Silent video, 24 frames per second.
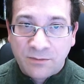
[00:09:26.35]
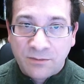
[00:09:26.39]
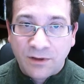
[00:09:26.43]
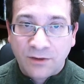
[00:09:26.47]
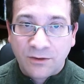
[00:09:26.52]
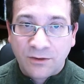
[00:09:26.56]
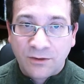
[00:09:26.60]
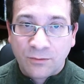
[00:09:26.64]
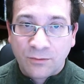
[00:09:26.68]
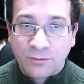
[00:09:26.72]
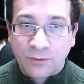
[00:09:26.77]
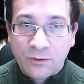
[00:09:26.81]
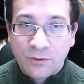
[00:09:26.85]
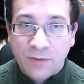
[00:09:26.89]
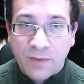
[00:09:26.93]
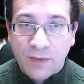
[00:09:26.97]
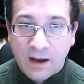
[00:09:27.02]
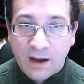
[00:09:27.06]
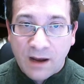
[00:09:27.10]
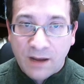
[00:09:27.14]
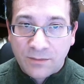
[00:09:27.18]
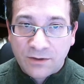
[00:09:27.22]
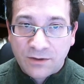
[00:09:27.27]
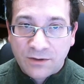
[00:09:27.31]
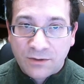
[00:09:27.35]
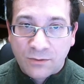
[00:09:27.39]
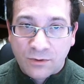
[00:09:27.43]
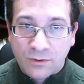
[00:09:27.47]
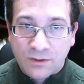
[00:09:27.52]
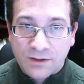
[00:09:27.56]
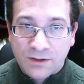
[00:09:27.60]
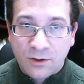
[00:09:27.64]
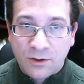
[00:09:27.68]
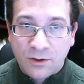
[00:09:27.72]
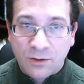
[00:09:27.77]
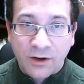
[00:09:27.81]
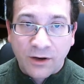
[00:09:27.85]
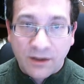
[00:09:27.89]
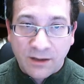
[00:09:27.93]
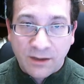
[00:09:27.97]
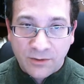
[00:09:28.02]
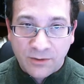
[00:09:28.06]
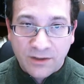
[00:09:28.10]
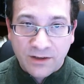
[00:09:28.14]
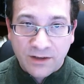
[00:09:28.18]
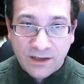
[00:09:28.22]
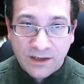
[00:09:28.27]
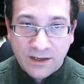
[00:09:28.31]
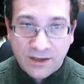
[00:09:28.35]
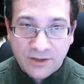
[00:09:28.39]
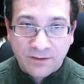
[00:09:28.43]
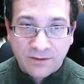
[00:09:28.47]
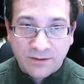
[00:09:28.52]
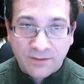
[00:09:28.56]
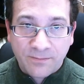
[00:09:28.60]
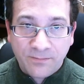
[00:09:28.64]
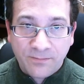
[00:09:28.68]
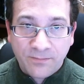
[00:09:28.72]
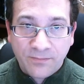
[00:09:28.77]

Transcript: build a roadmap towards whole brain emulation.